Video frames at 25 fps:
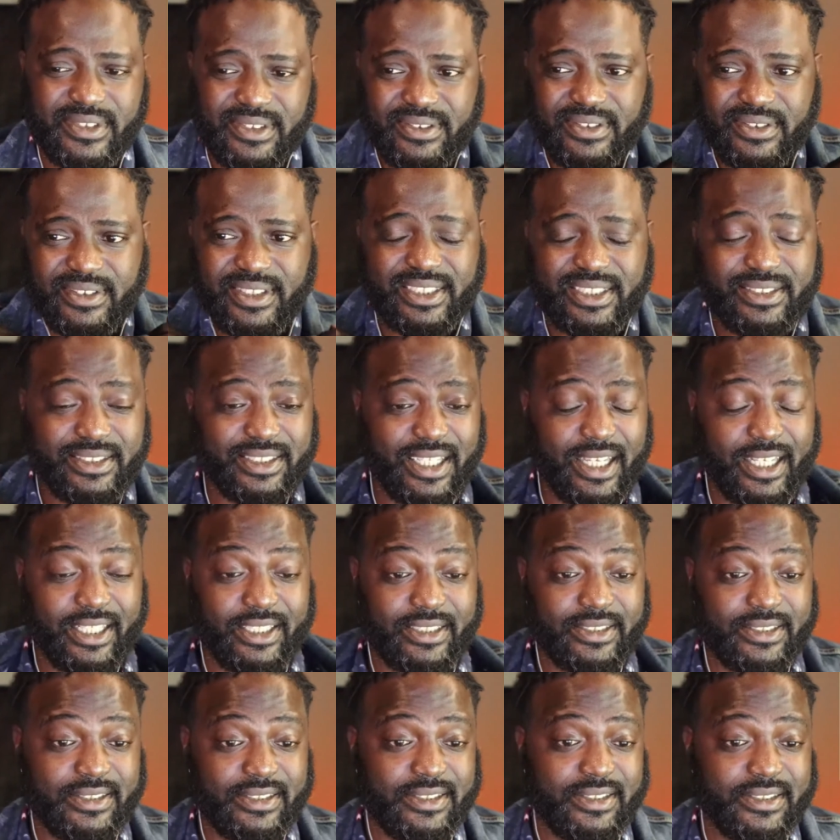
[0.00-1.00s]
It's
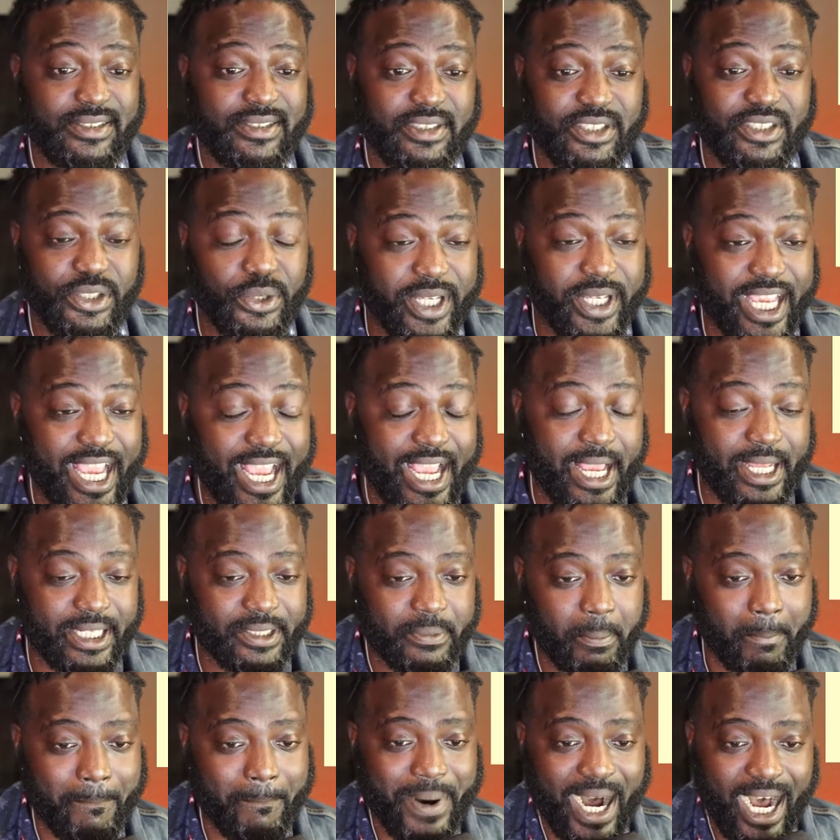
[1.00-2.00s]
like you can't
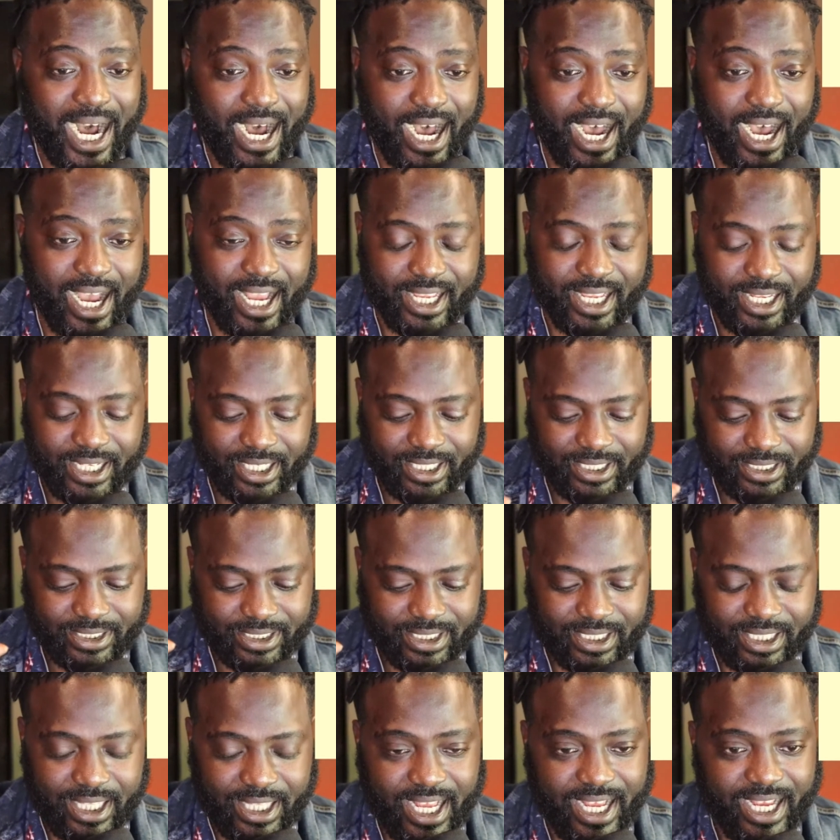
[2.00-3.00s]
buy
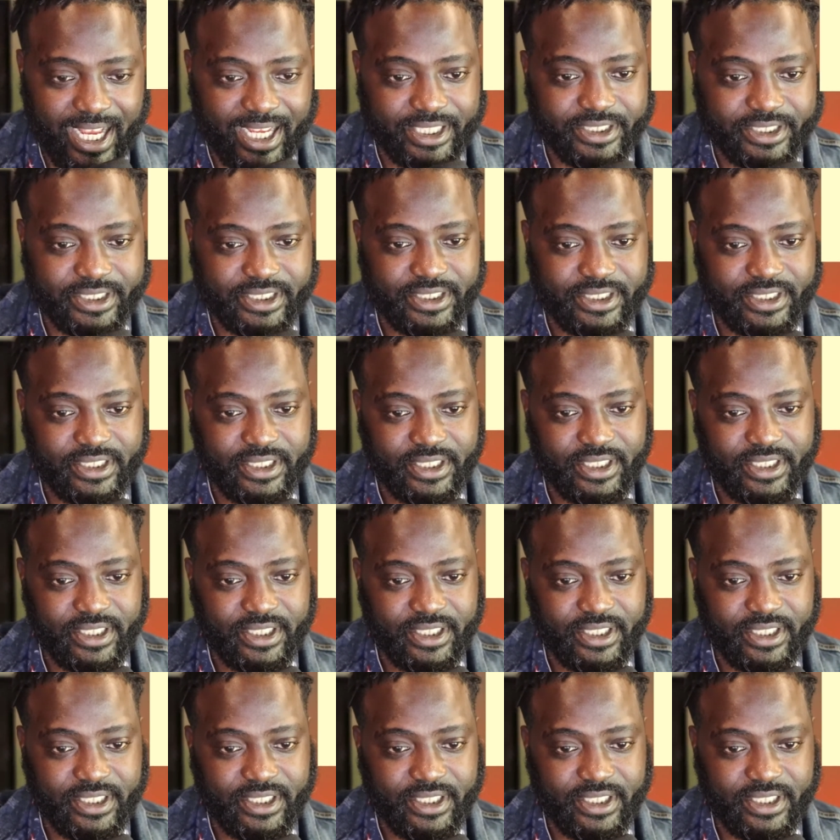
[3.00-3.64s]
class.